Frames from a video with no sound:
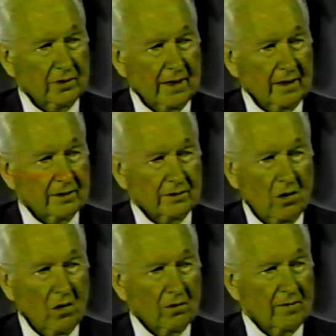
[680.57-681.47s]
and that is
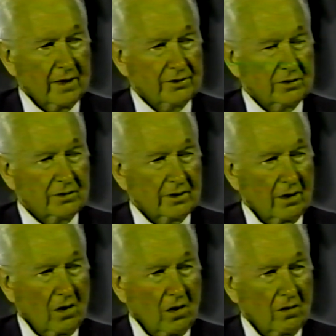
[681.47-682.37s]
all religions and
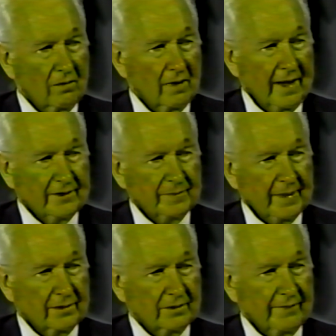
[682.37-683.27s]
all
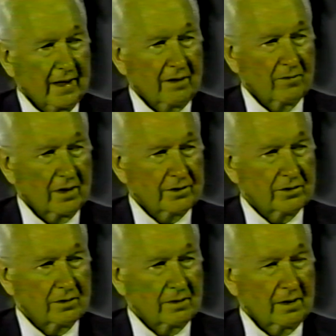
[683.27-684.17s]
aspects of any
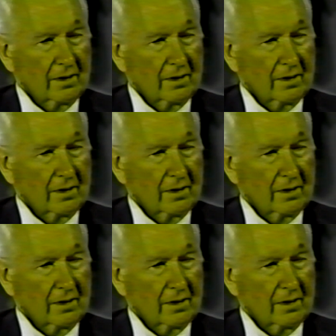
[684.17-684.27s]
religion